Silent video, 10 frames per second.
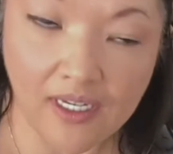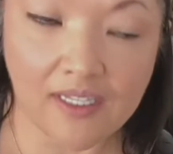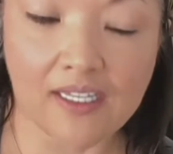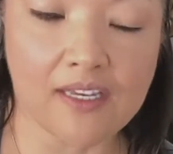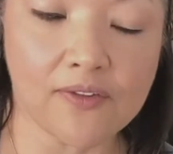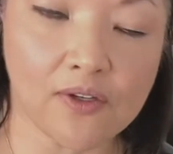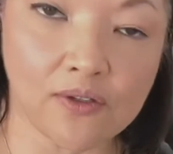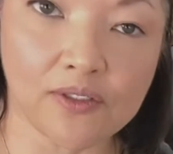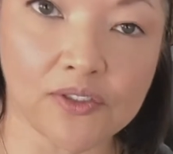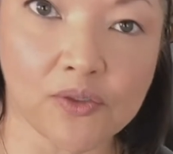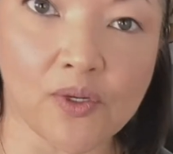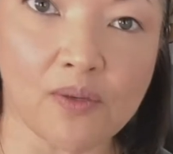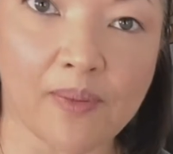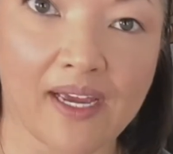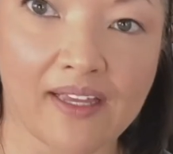Like if you go to the store, you
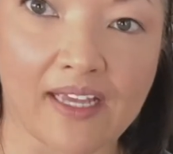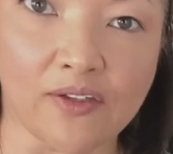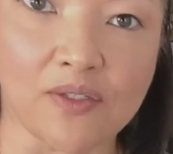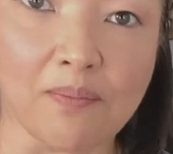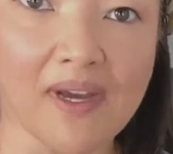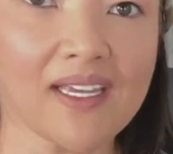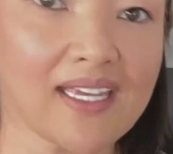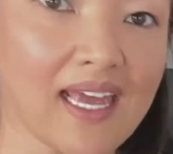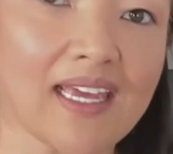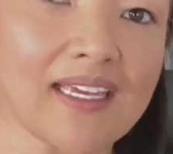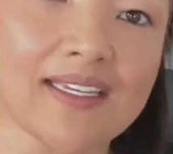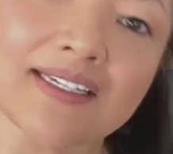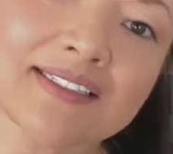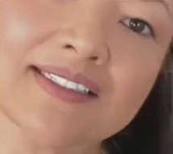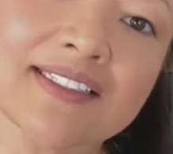buy like those mug cake
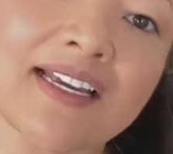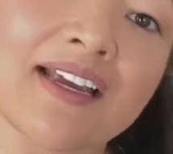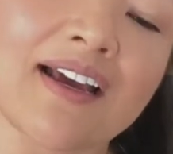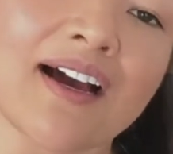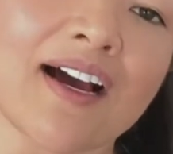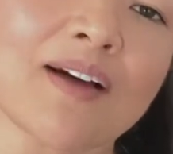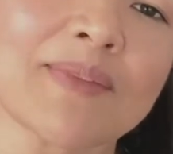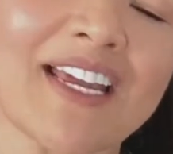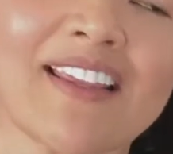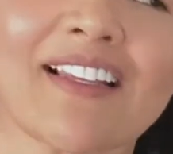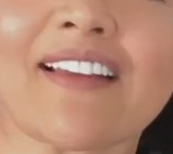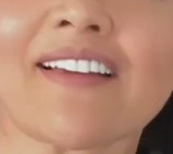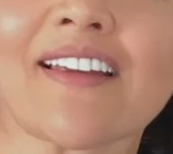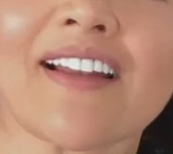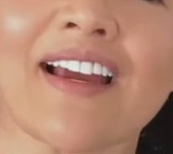kits that I think like
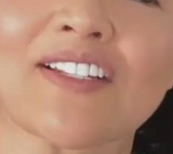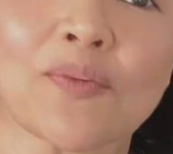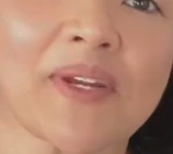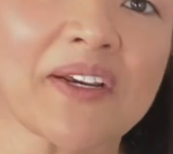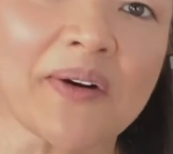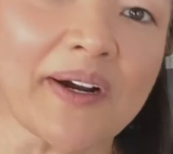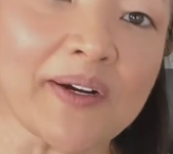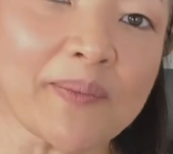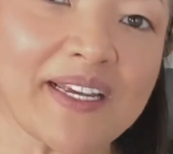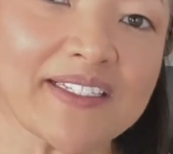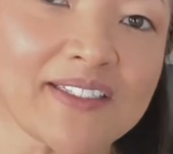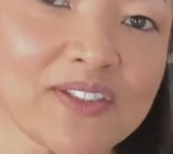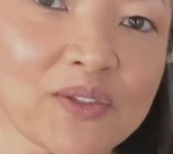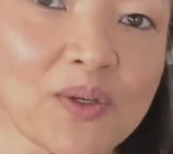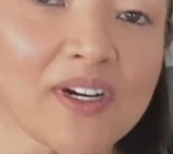Duncan Hines or Betty Crocker makes in the
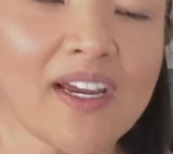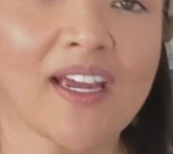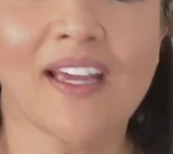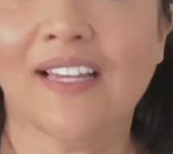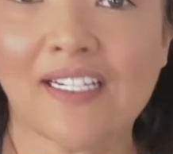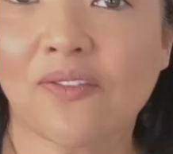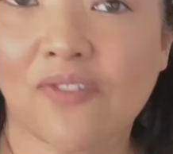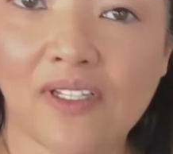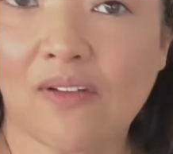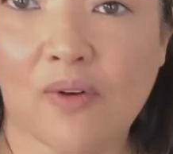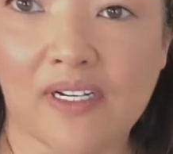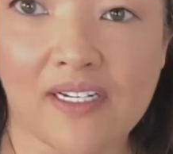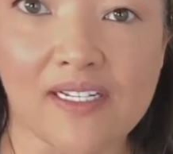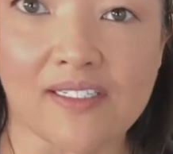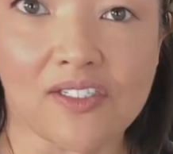store. That's really what it
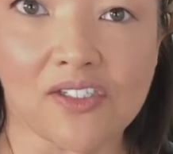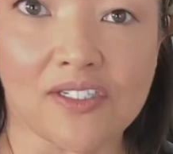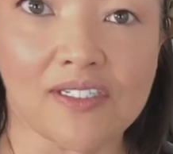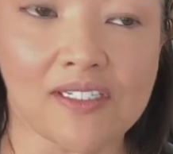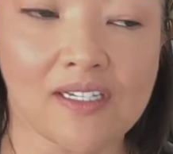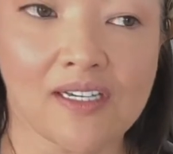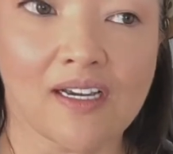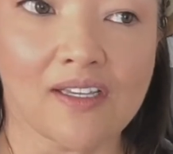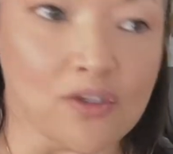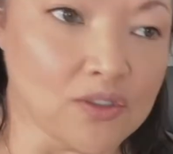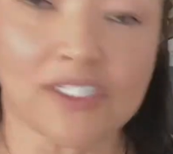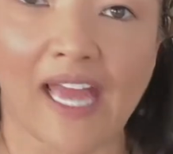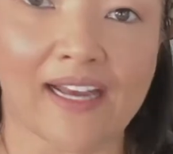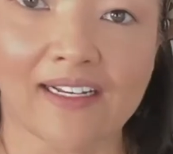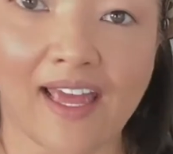is. It's just, you just
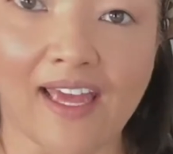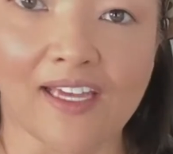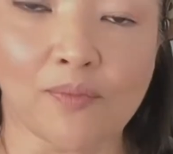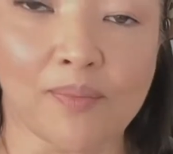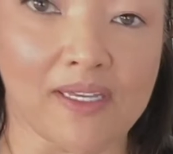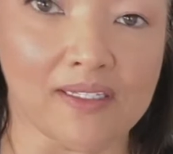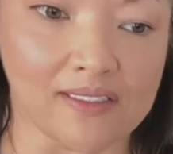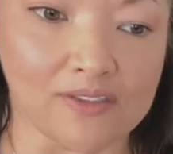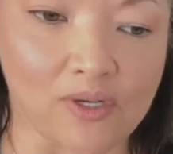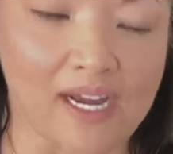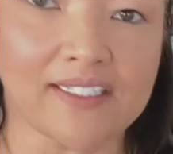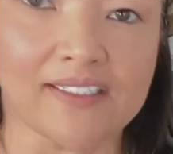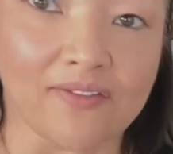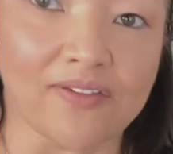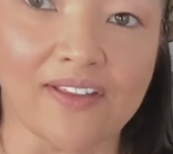add an egg, but the dry
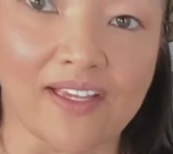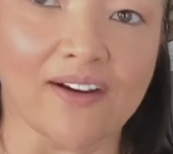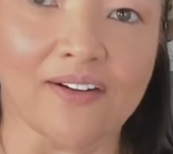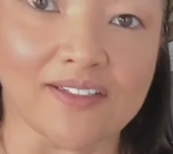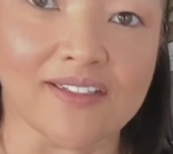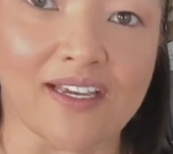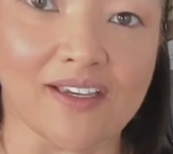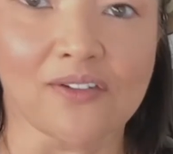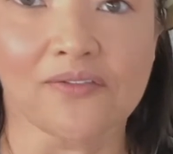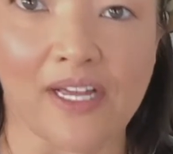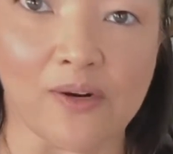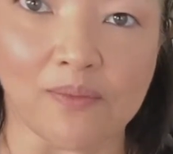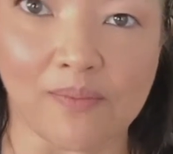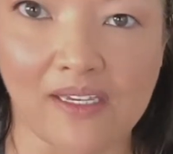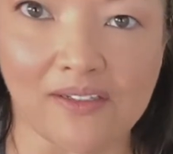stuff in there is like, you know, flour and
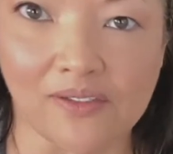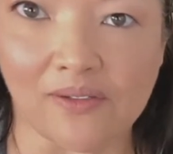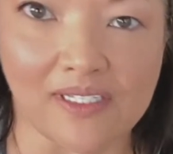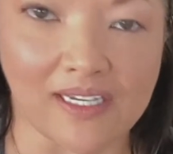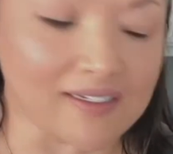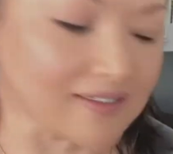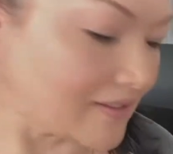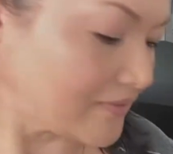baking soda and that kind of stuff.